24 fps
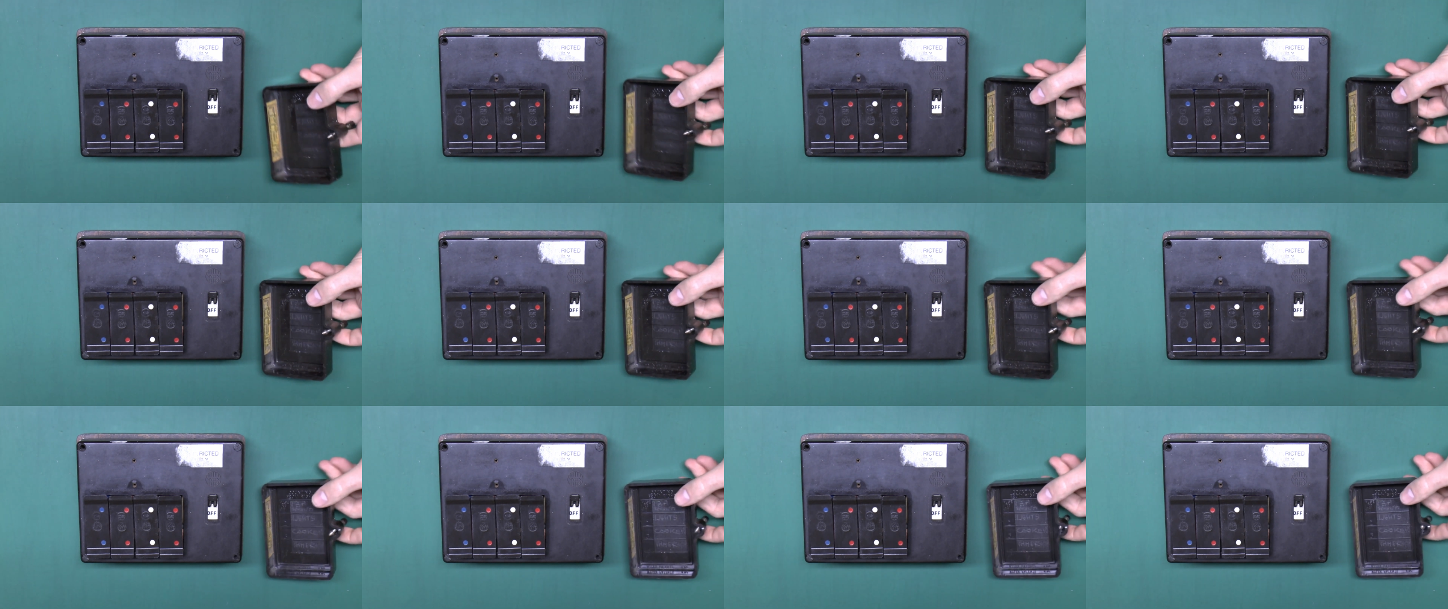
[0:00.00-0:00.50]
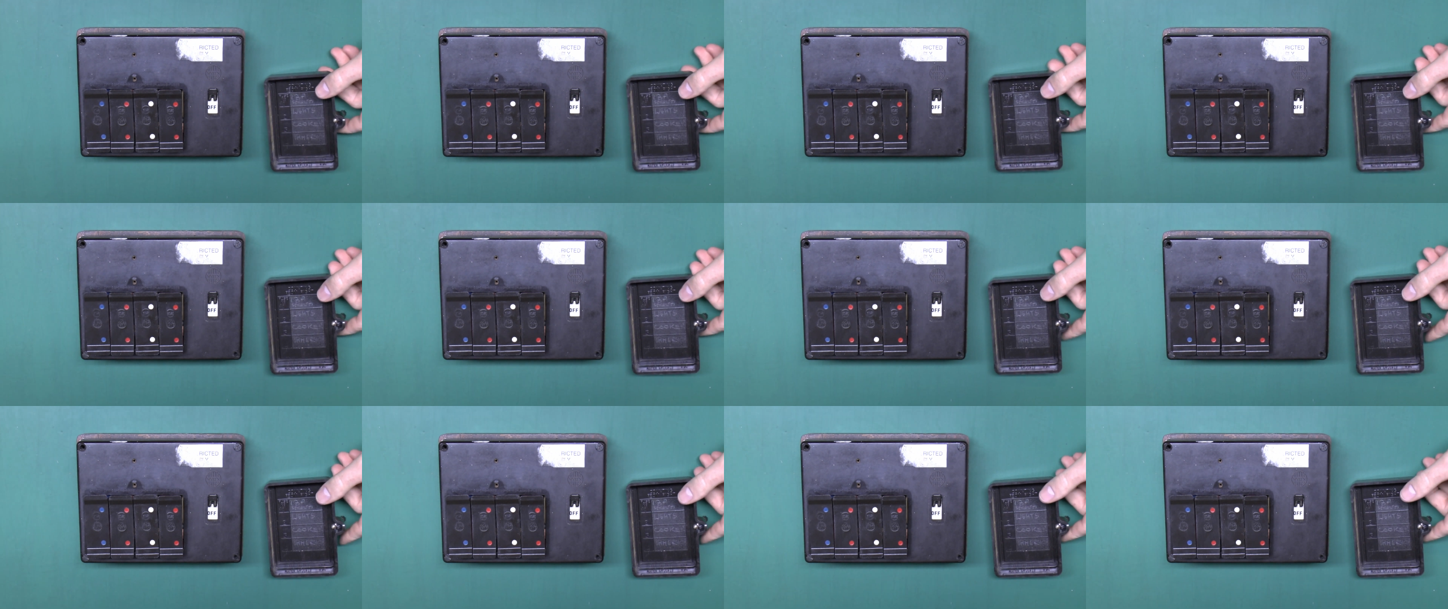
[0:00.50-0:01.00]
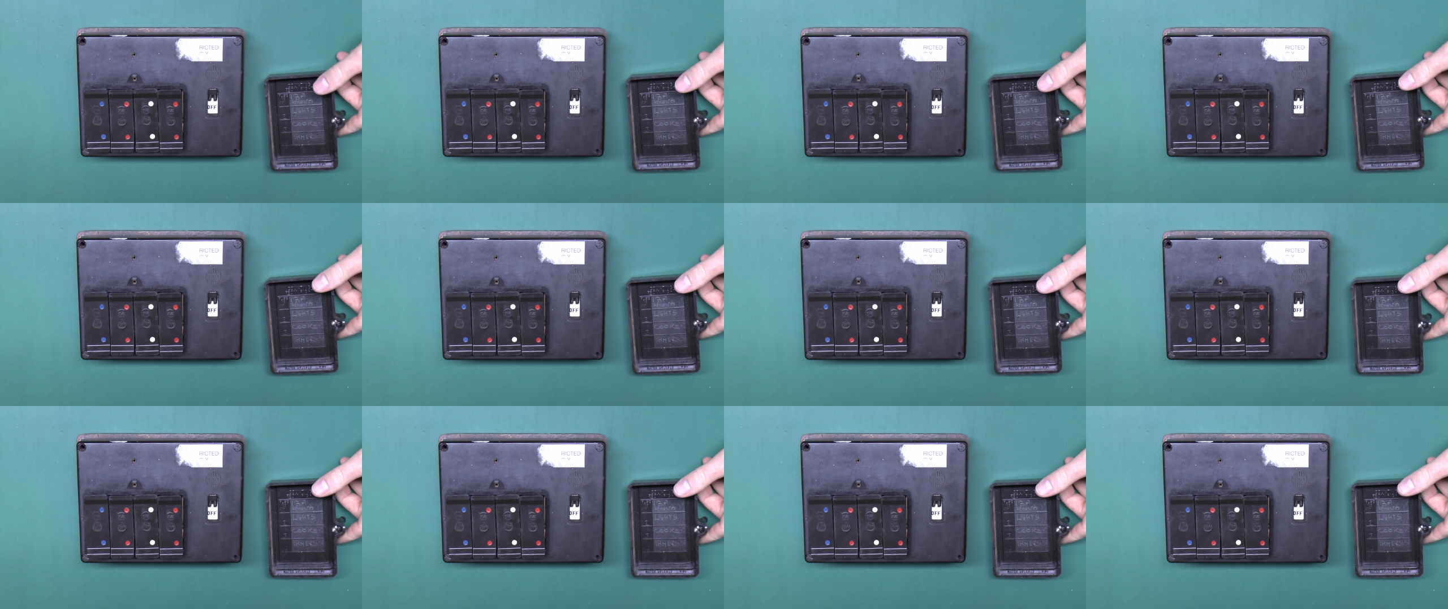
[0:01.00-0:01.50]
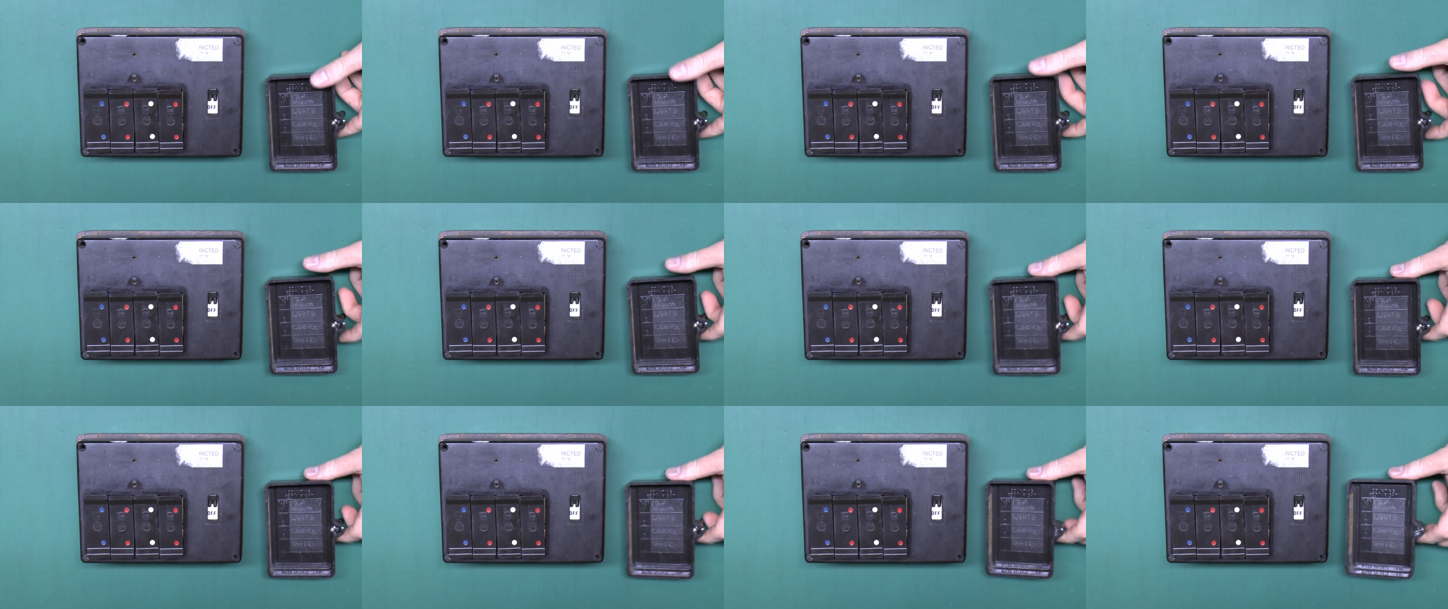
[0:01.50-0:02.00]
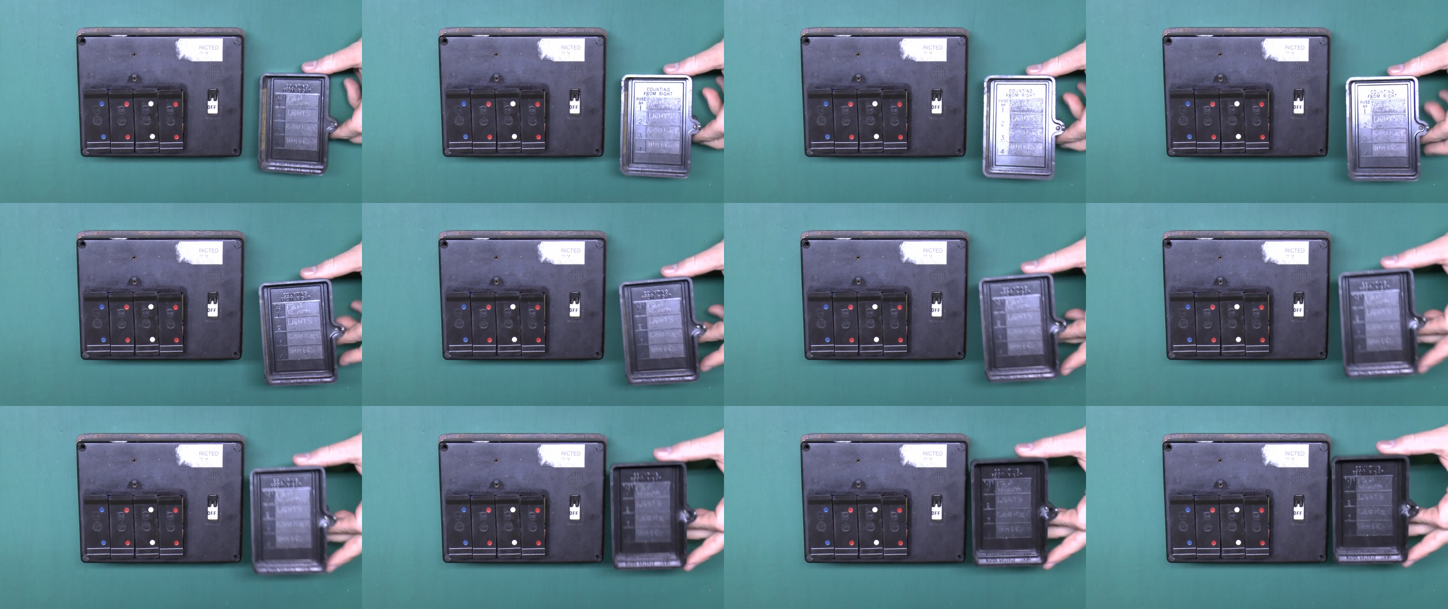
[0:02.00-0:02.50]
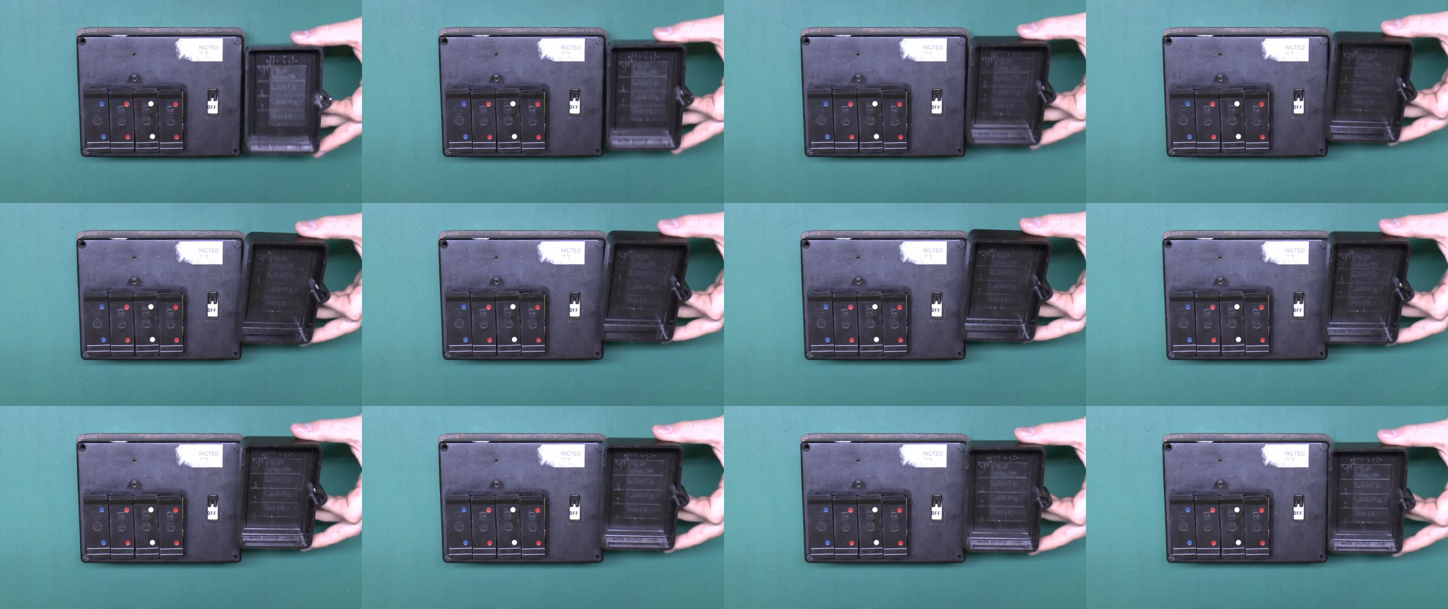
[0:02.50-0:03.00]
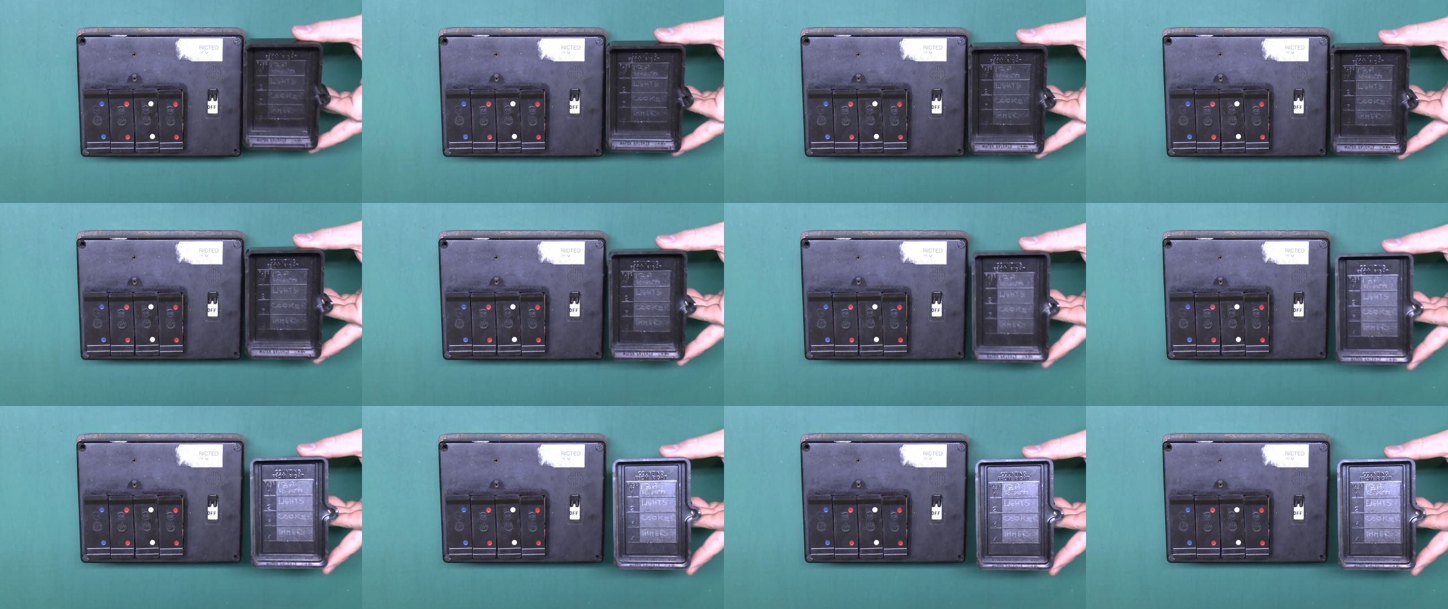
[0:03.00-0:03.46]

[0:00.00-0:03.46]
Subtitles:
No face is visible, so there are no lips to read.